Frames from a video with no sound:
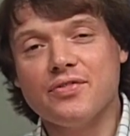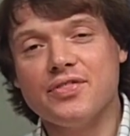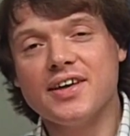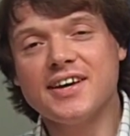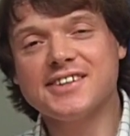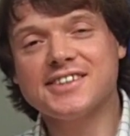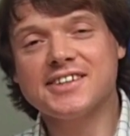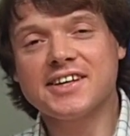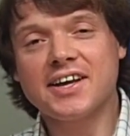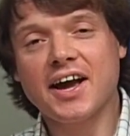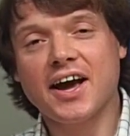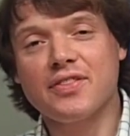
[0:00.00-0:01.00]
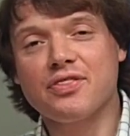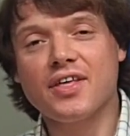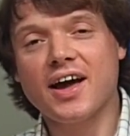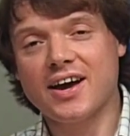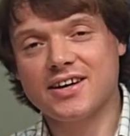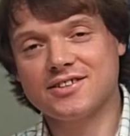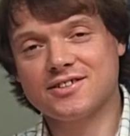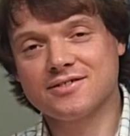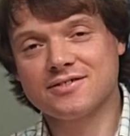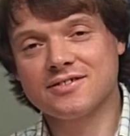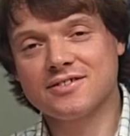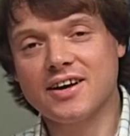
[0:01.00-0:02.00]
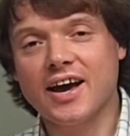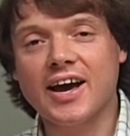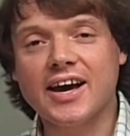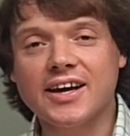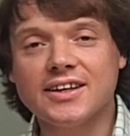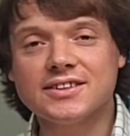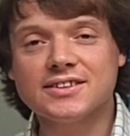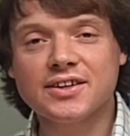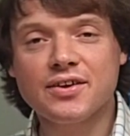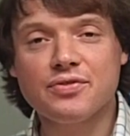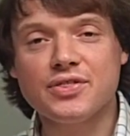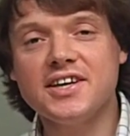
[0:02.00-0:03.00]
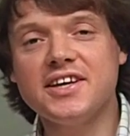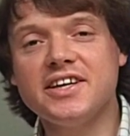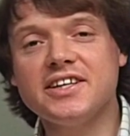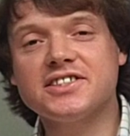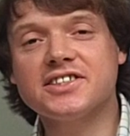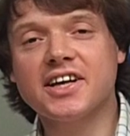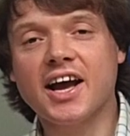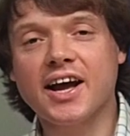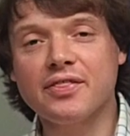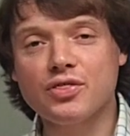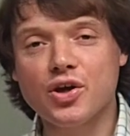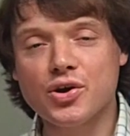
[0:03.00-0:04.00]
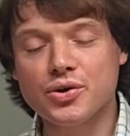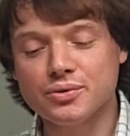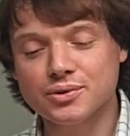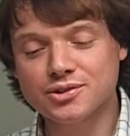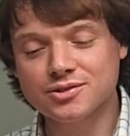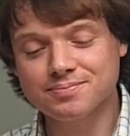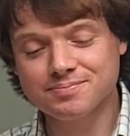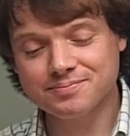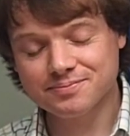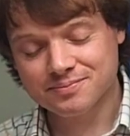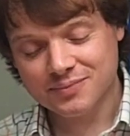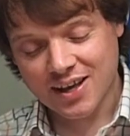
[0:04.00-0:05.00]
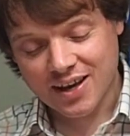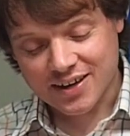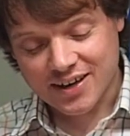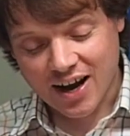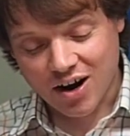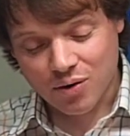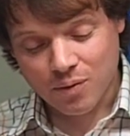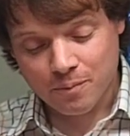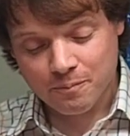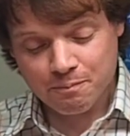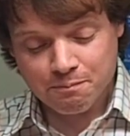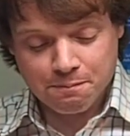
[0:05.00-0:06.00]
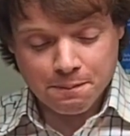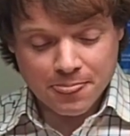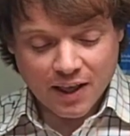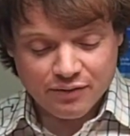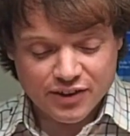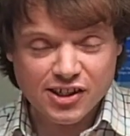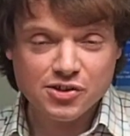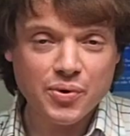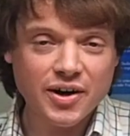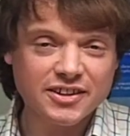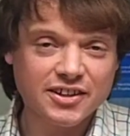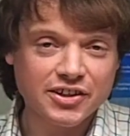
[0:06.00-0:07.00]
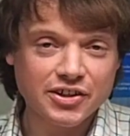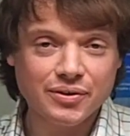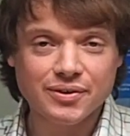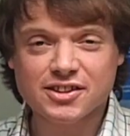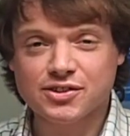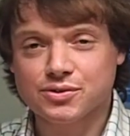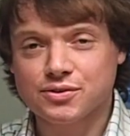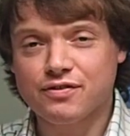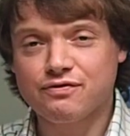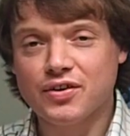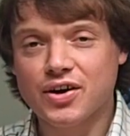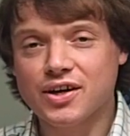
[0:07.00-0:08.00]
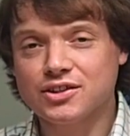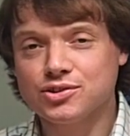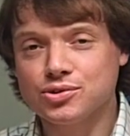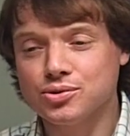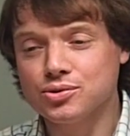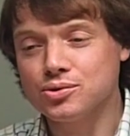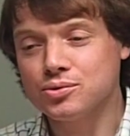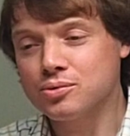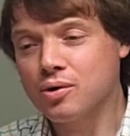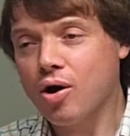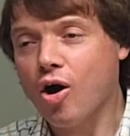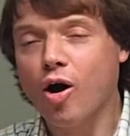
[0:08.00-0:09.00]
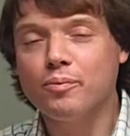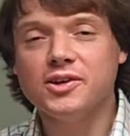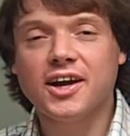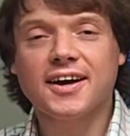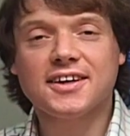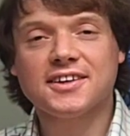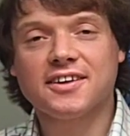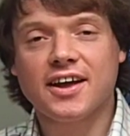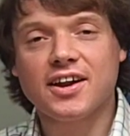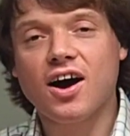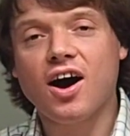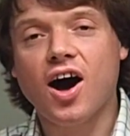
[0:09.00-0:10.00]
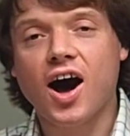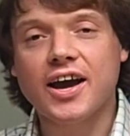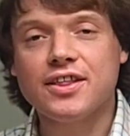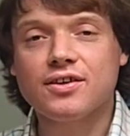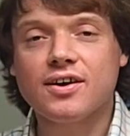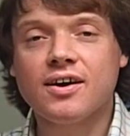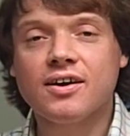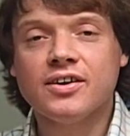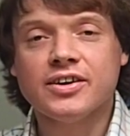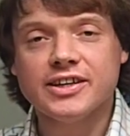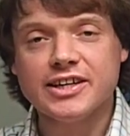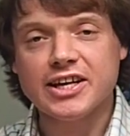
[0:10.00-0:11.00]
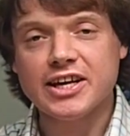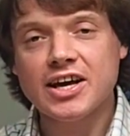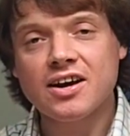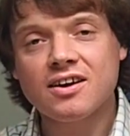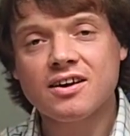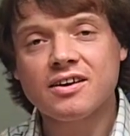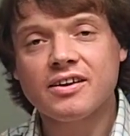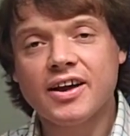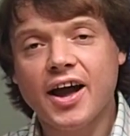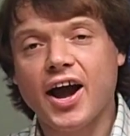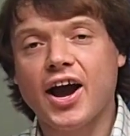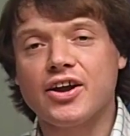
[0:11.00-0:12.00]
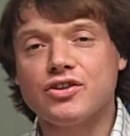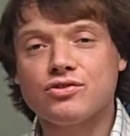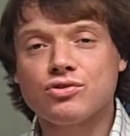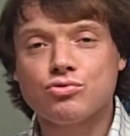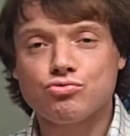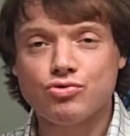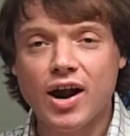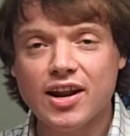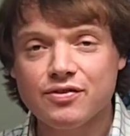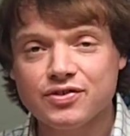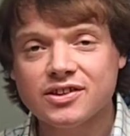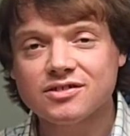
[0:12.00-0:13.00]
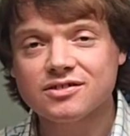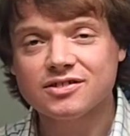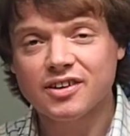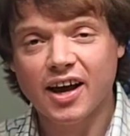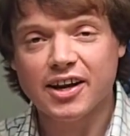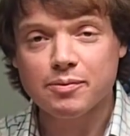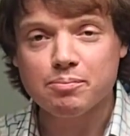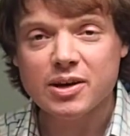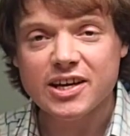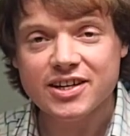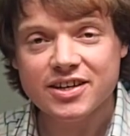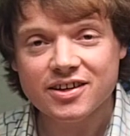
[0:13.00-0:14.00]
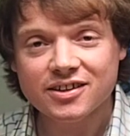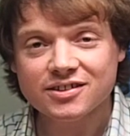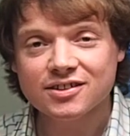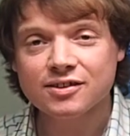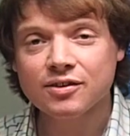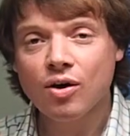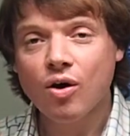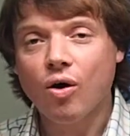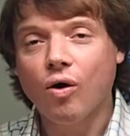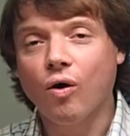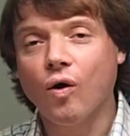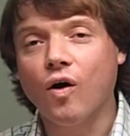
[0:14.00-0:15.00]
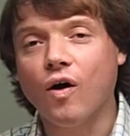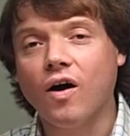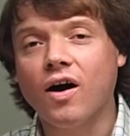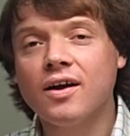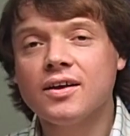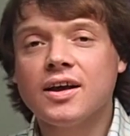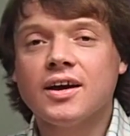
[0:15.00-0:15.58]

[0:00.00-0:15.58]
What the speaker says: this and that, and these and those. Now, these words are used to refer to objects that are either near and relevant and immediate, or